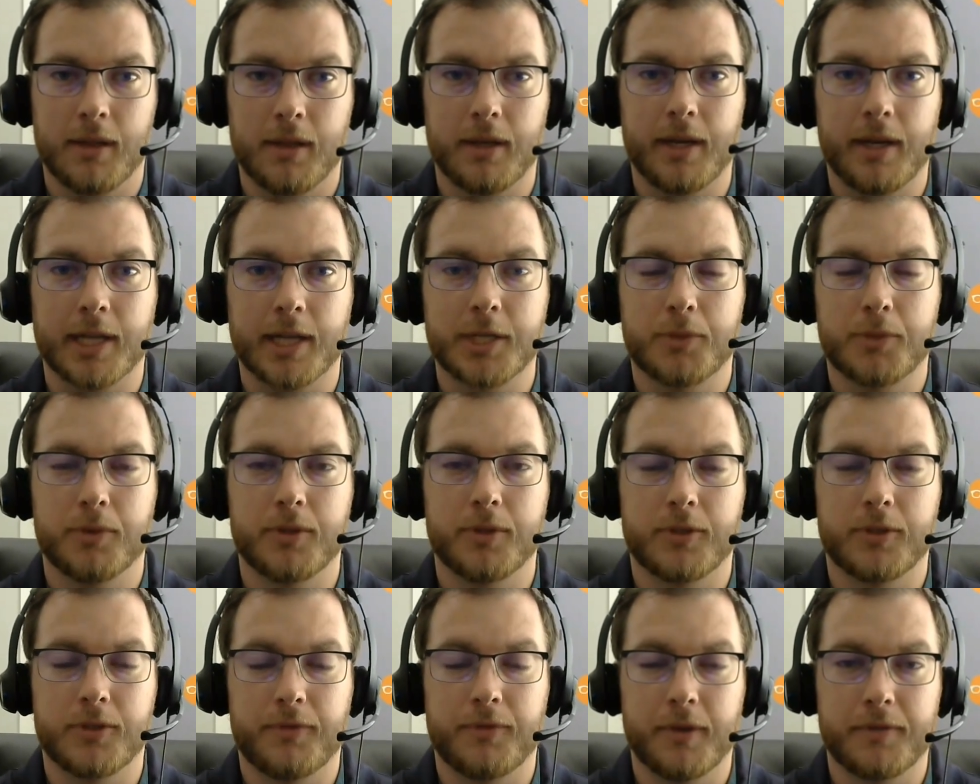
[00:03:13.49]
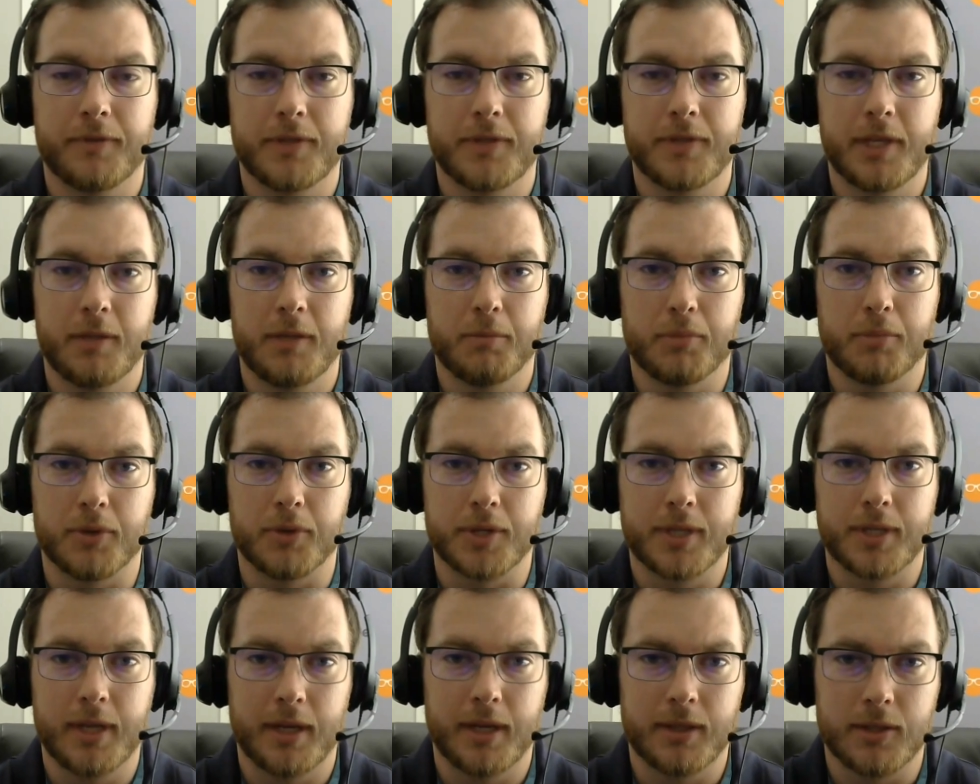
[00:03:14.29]
The next one's fifteen
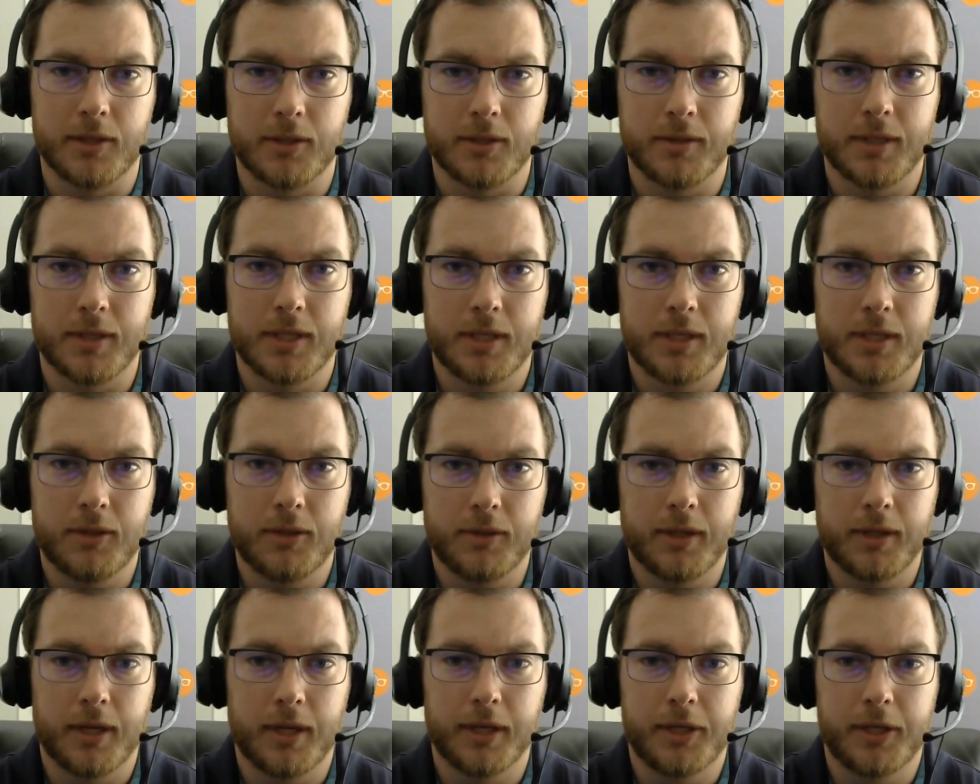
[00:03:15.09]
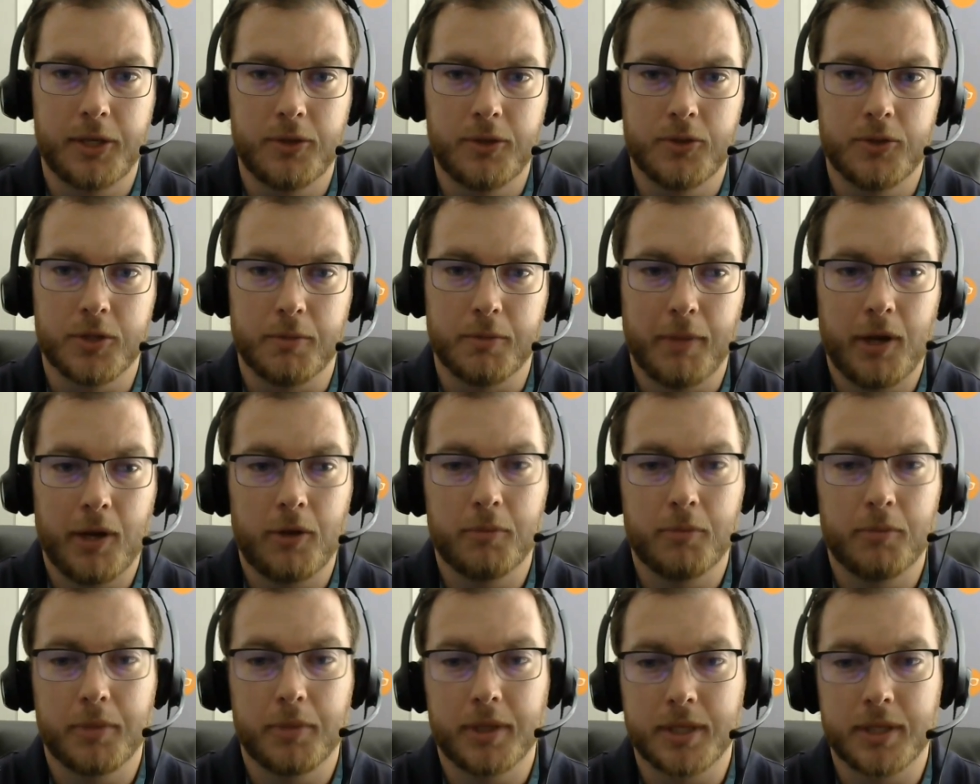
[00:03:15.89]
percent. So it's still not a huge
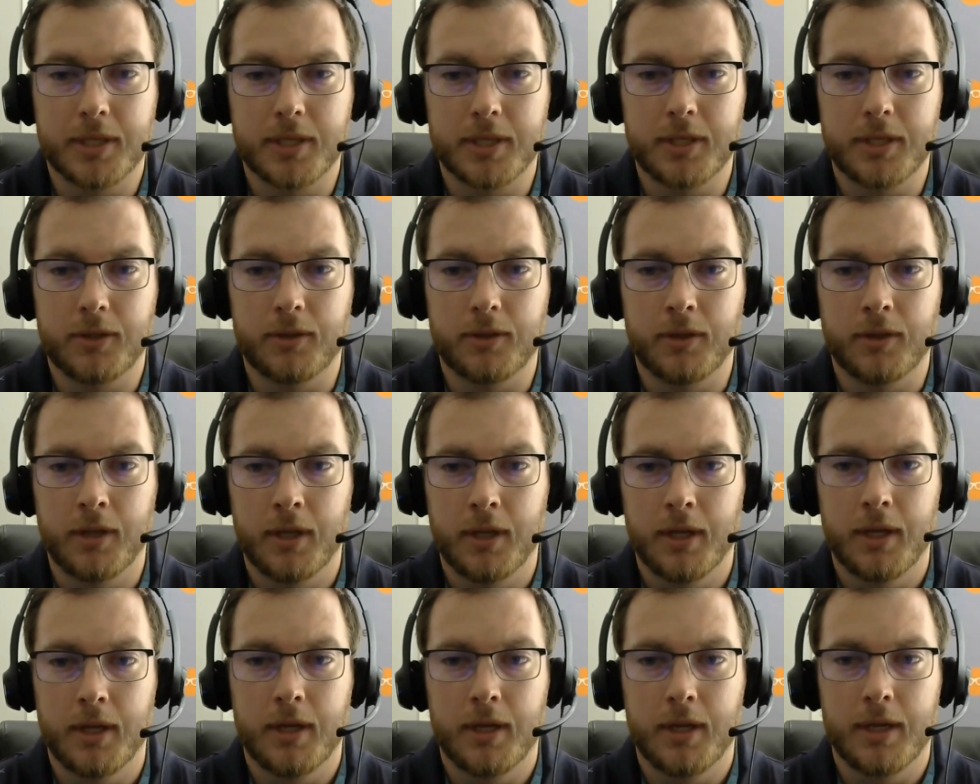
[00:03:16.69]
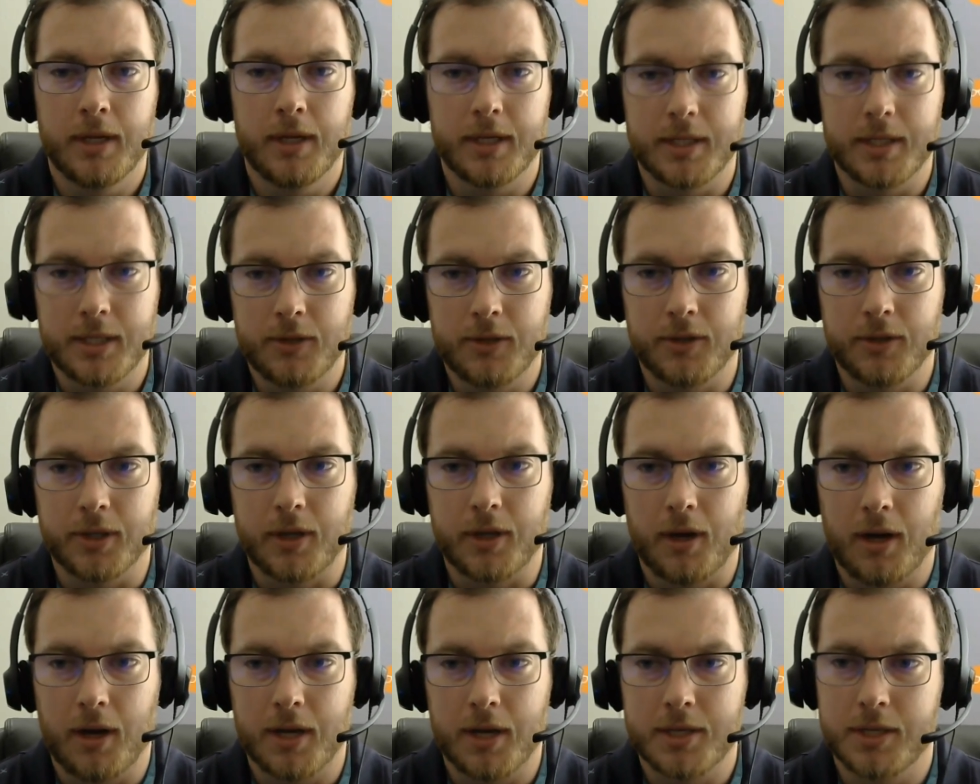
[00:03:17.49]
amount, but it's still it's still a
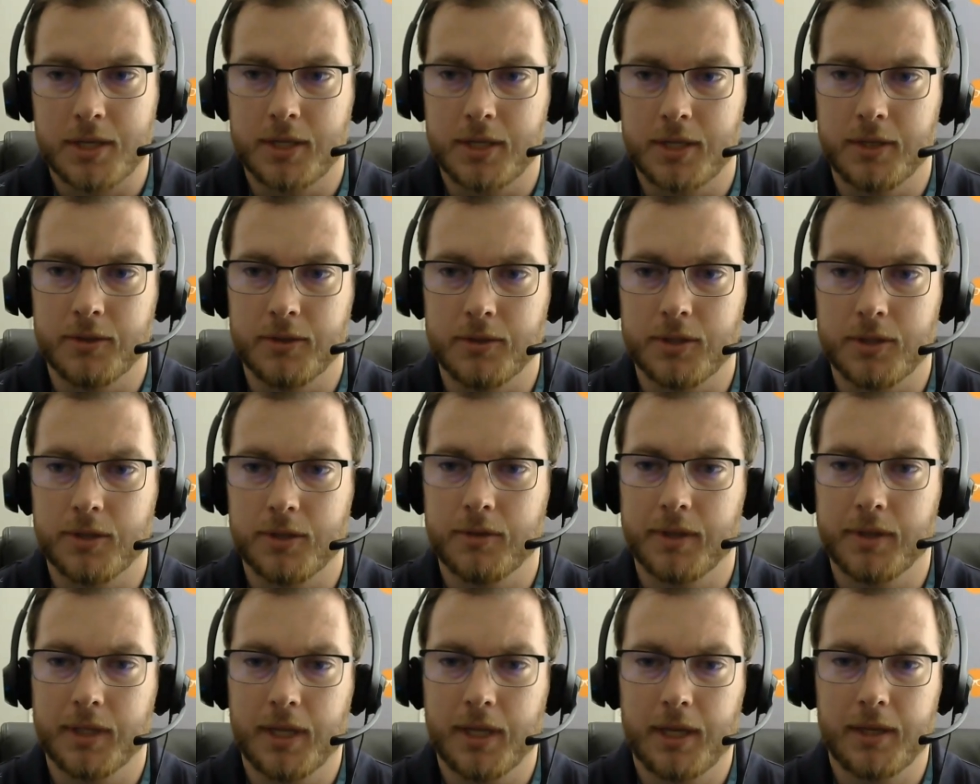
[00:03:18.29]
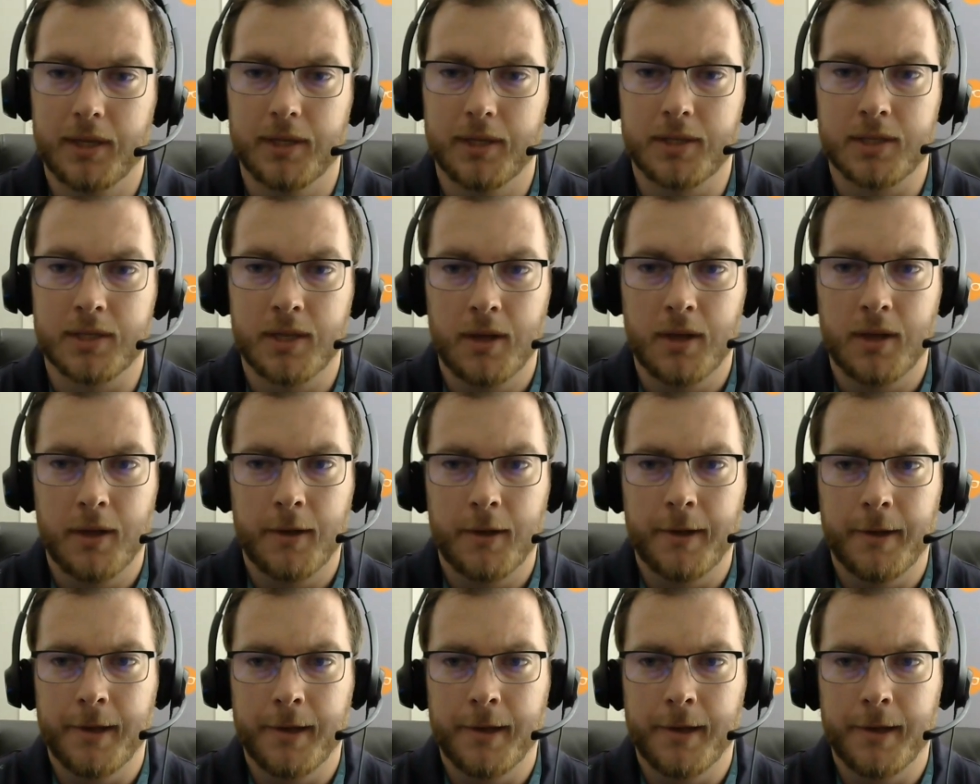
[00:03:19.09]
cost to you. So again, it's